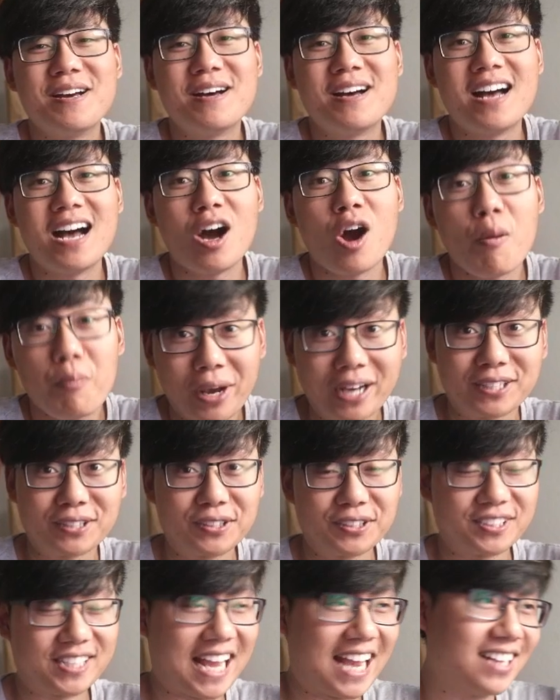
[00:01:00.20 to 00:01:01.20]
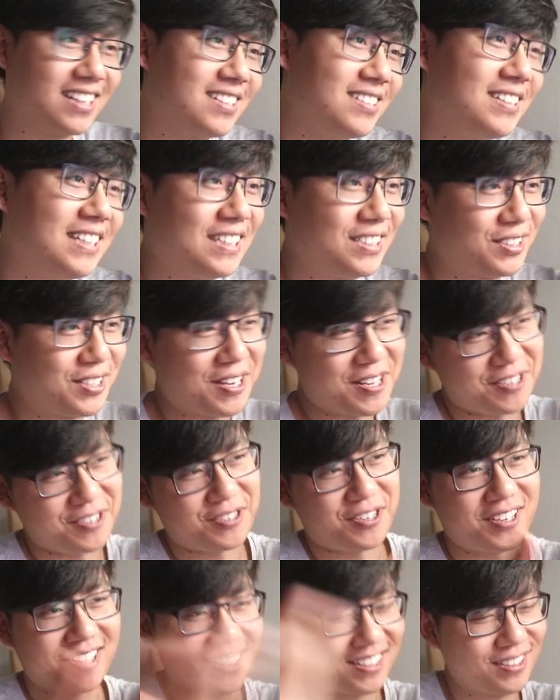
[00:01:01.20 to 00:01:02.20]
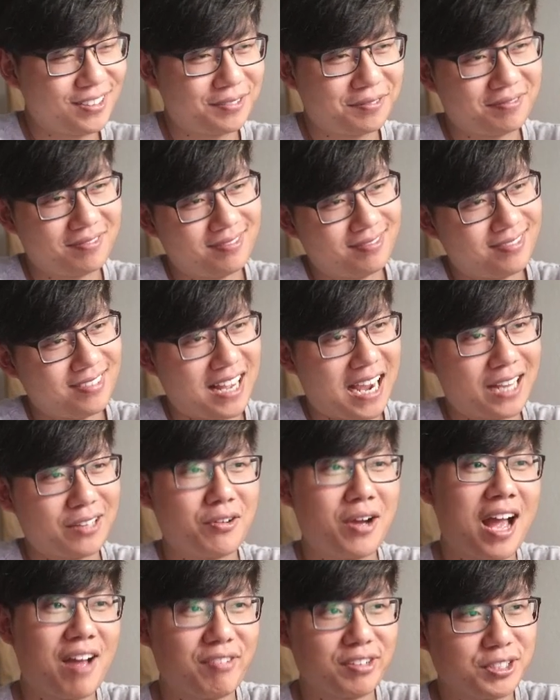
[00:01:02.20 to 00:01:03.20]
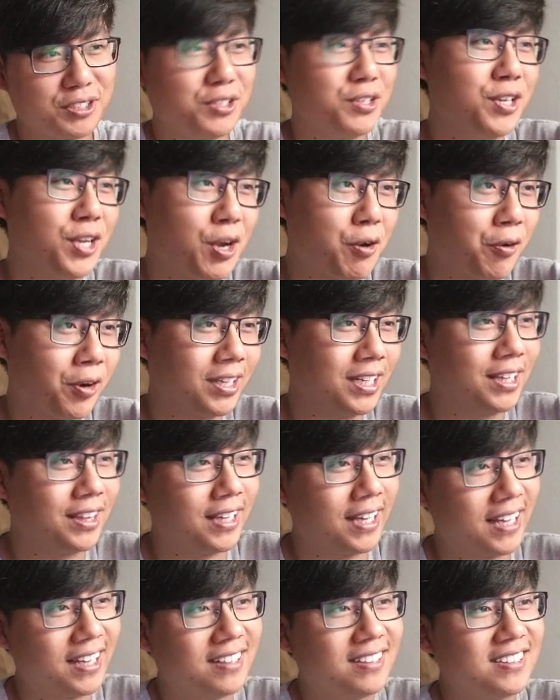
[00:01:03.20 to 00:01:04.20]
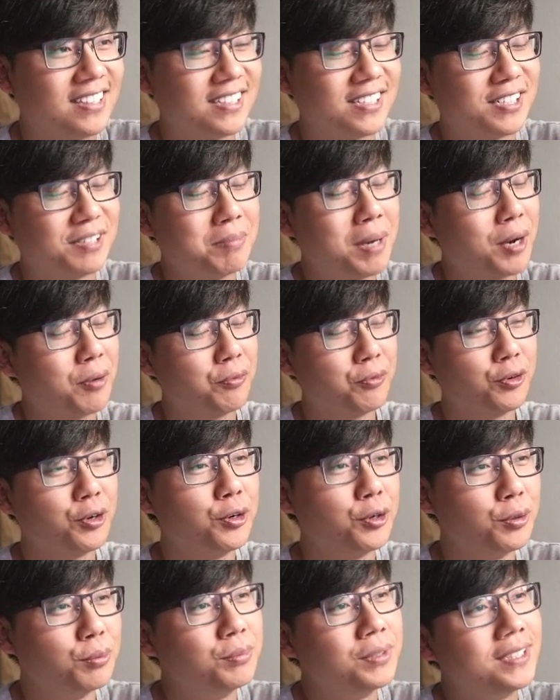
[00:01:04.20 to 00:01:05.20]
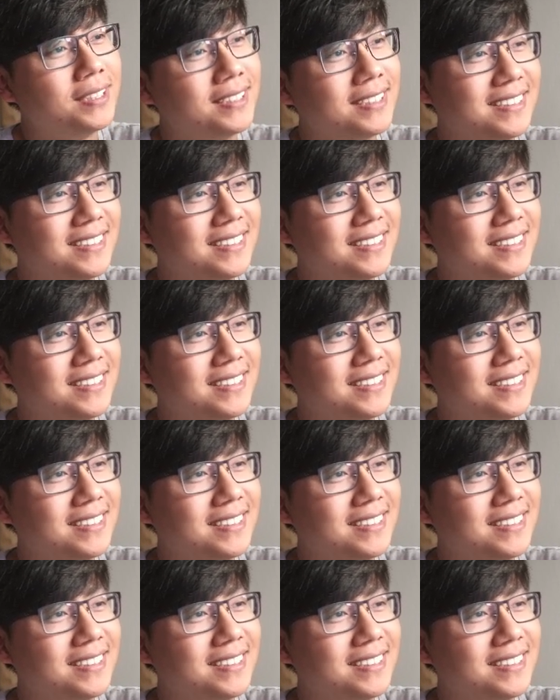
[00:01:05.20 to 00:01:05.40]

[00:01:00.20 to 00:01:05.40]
Hope you guys understand. It's just, I don't have a studio or anything. This is my room.